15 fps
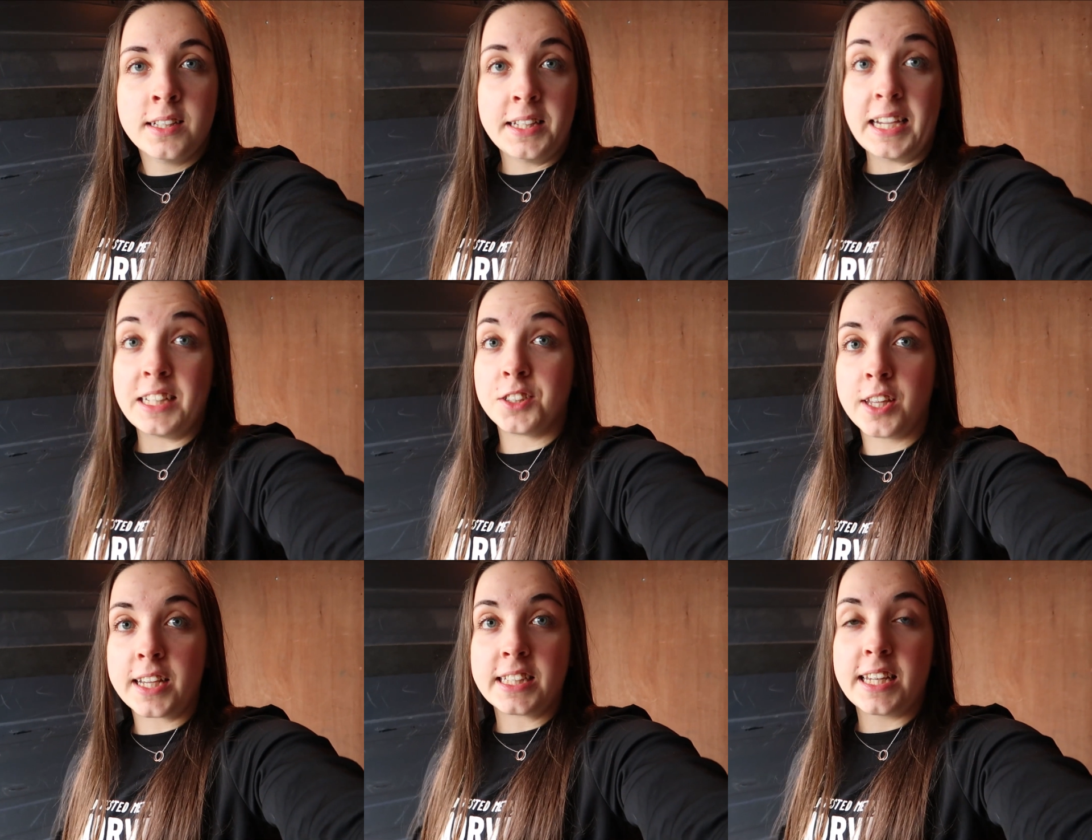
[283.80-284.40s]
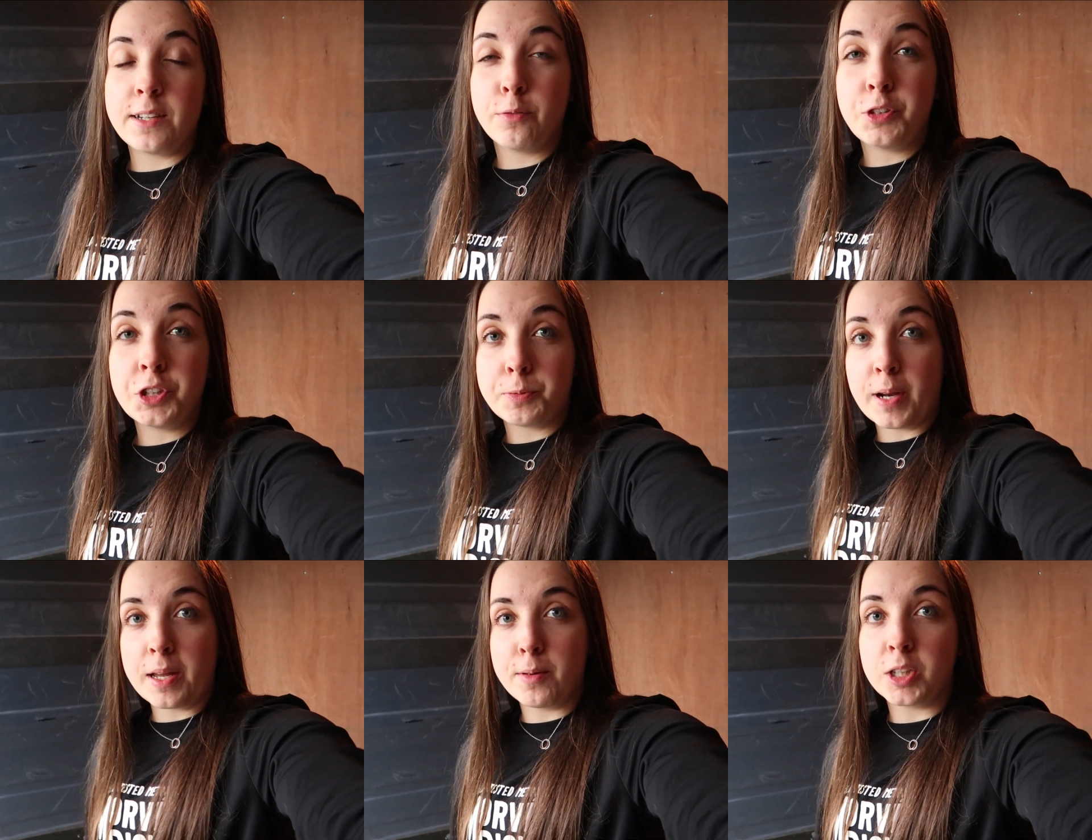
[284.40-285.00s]
Yeah, so like I said, we've
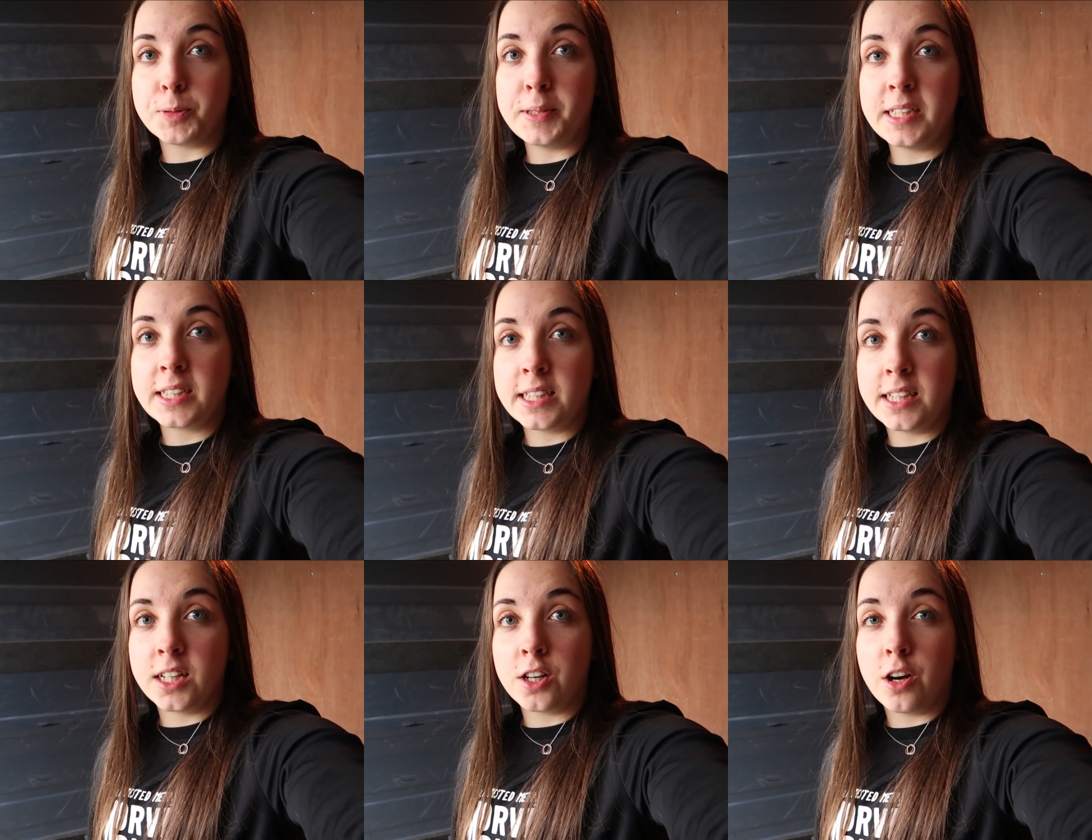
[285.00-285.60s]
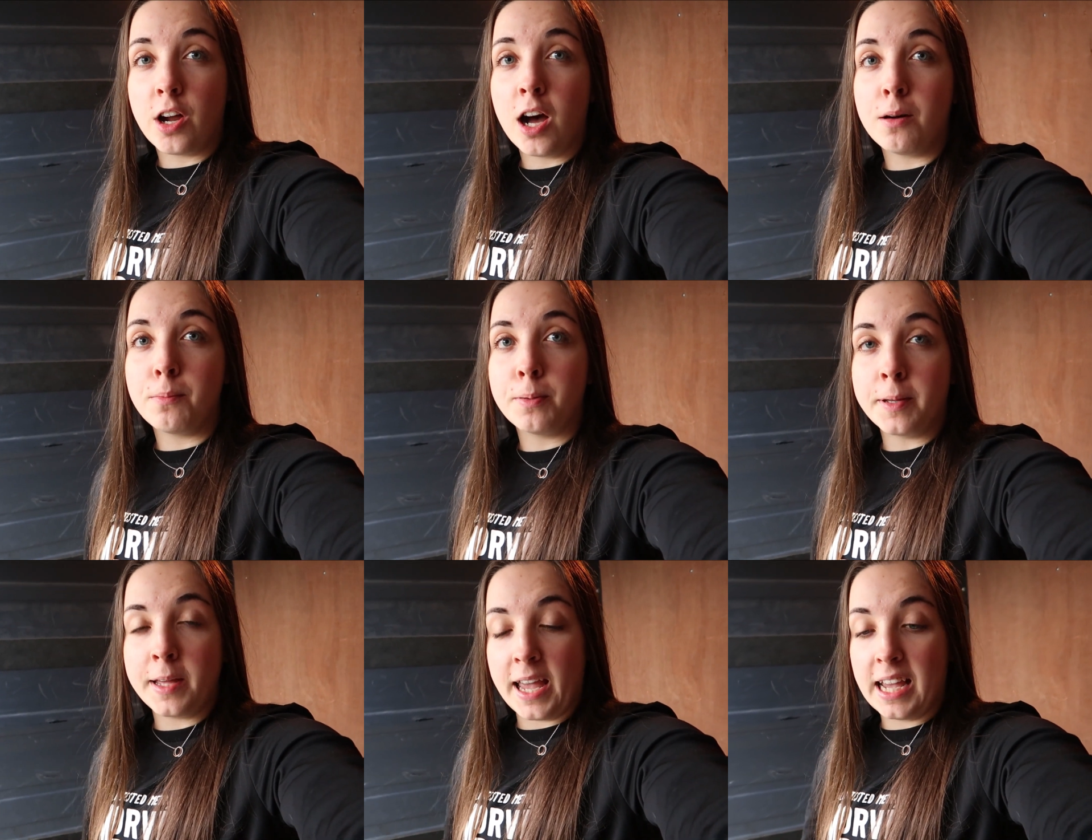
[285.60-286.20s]
just pretty much been cleaning her
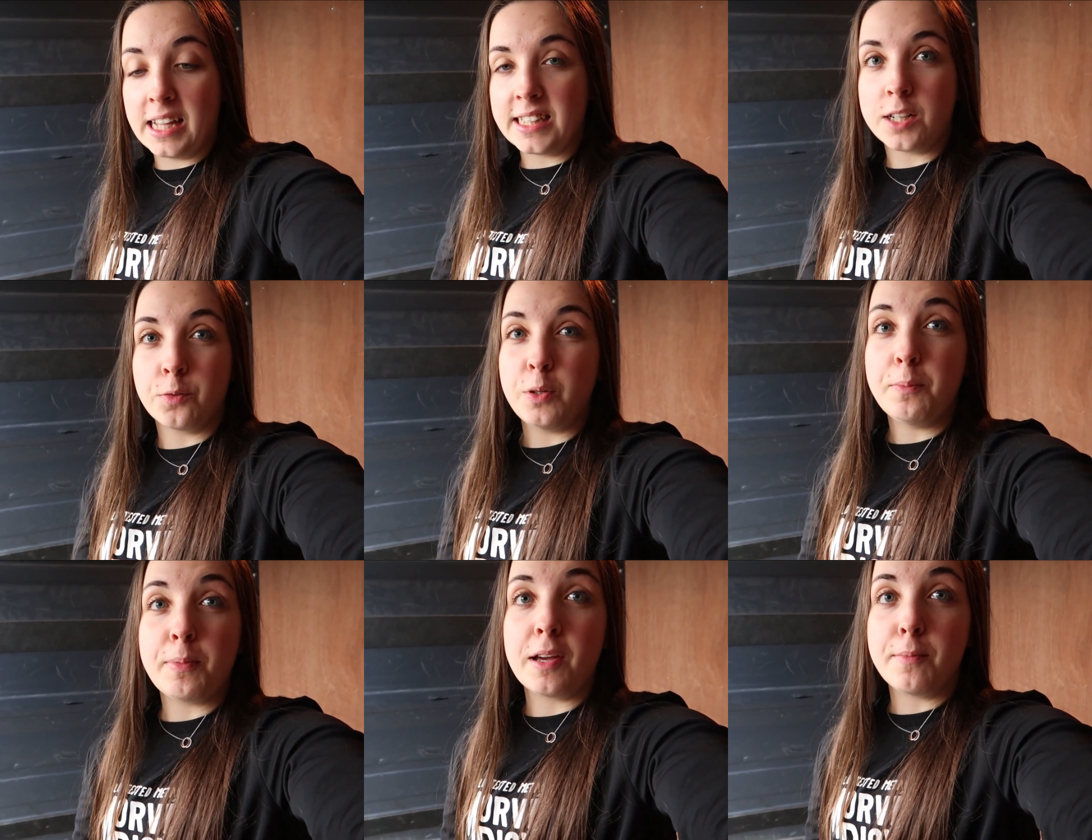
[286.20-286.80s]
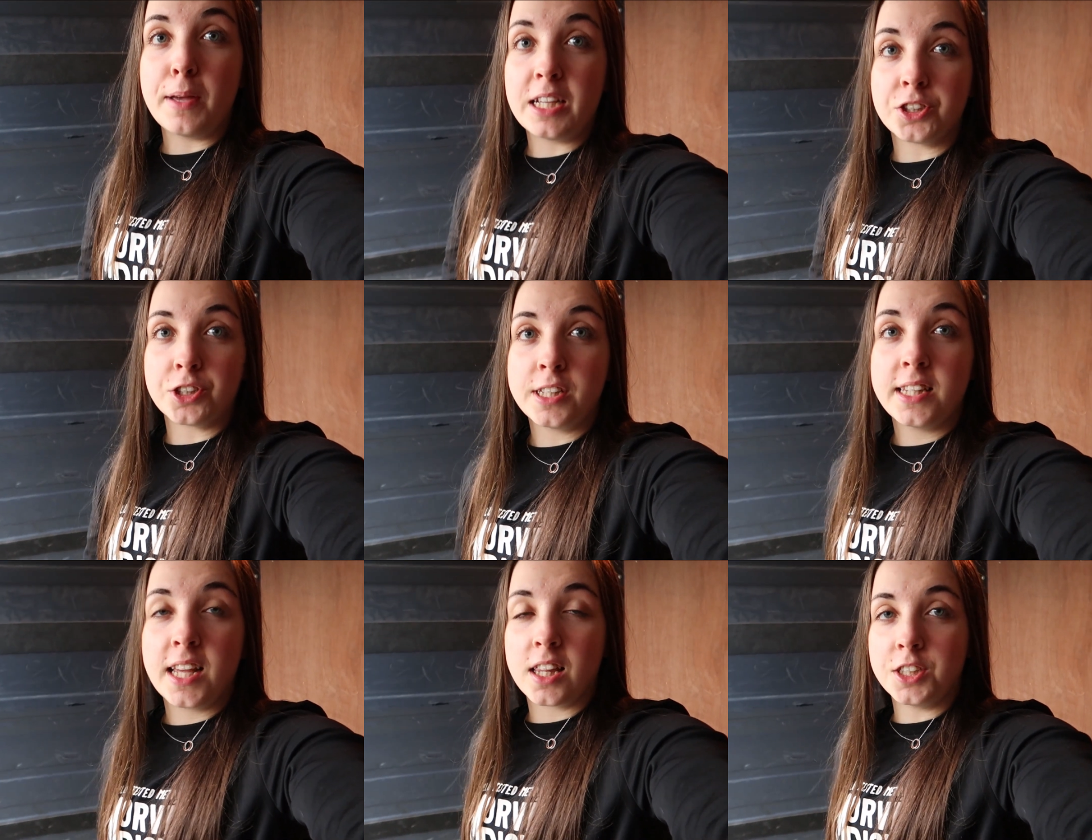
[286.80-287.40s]
up. Did a wee bit of
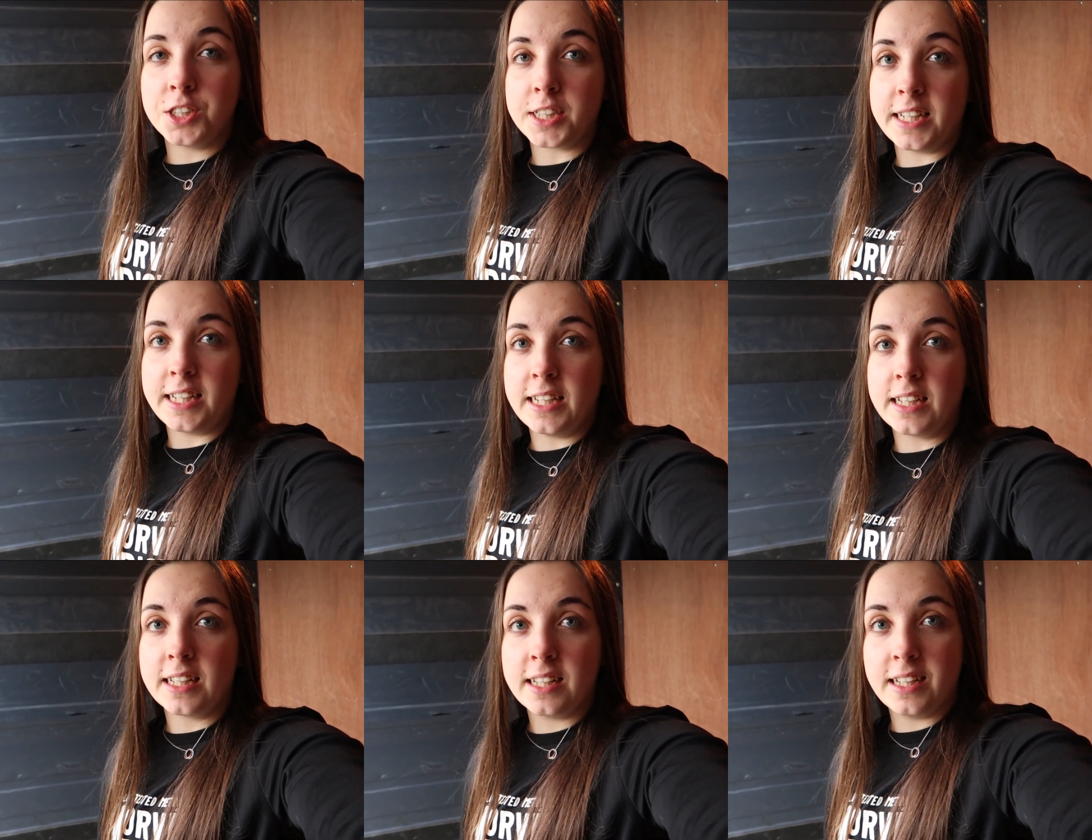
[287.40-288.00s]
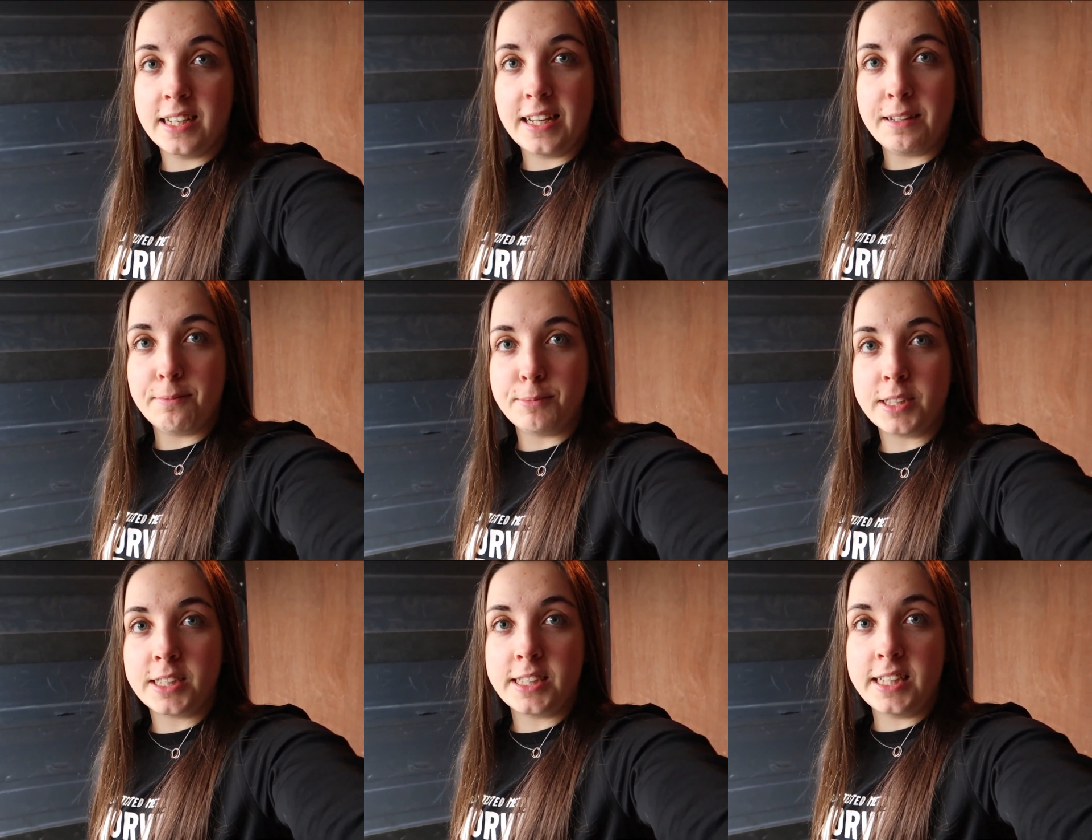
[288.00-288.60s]
measuring the other day
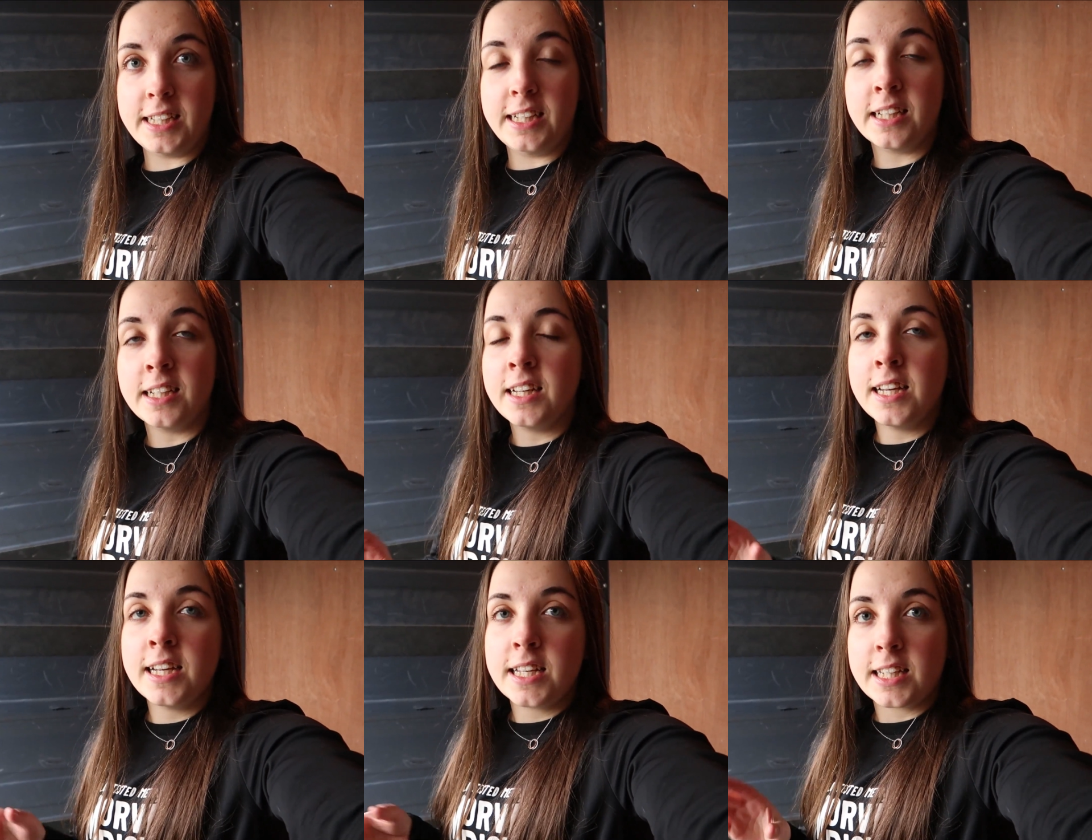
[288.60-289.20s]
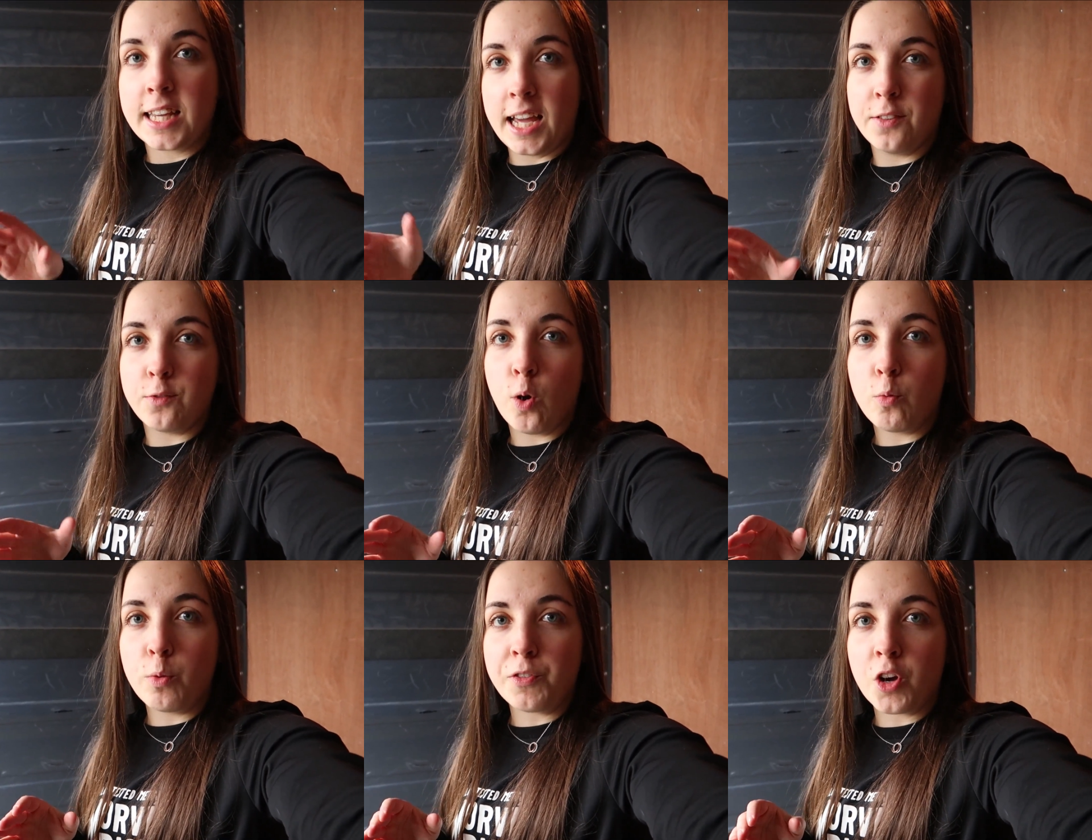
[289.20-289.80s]
and see kind
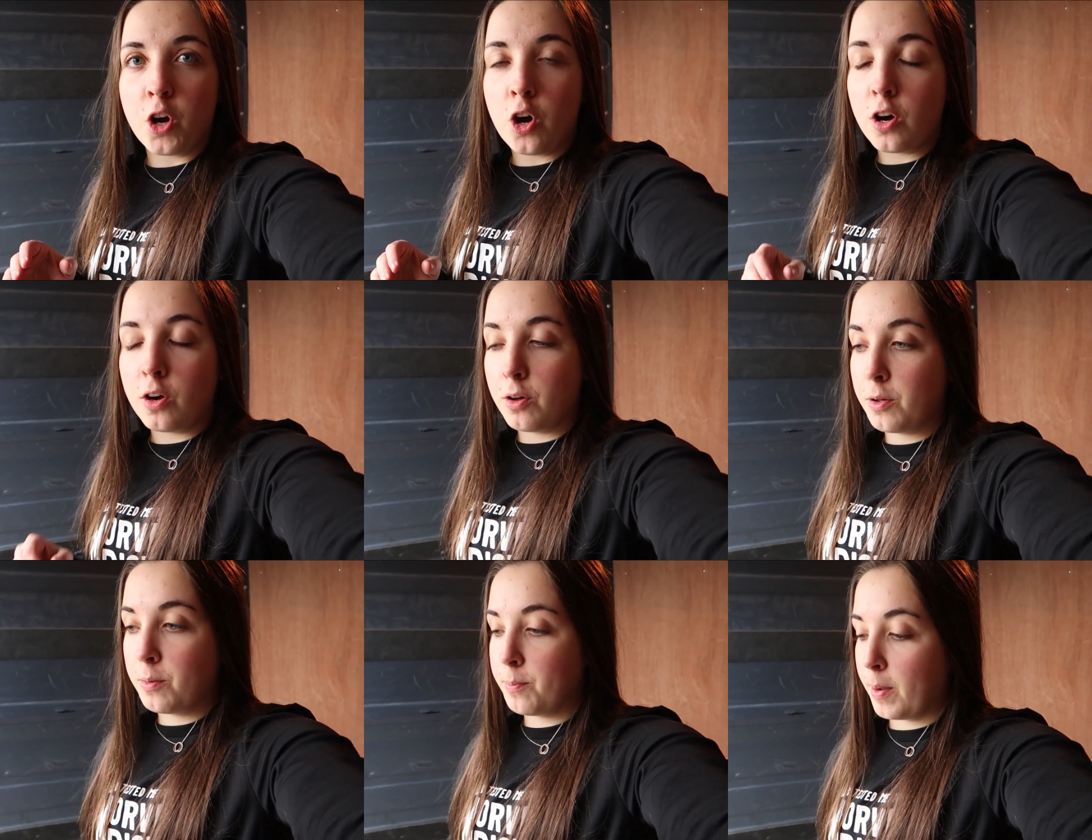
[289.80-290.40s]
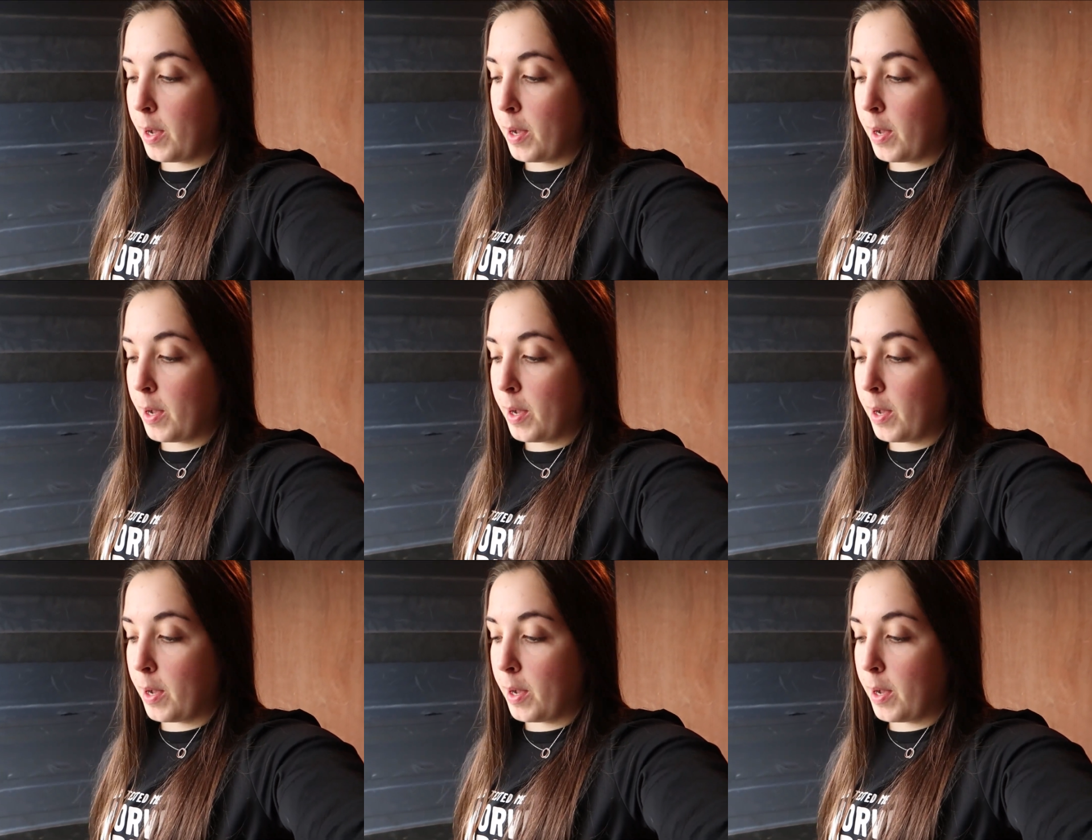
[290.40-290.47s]
of what we've got.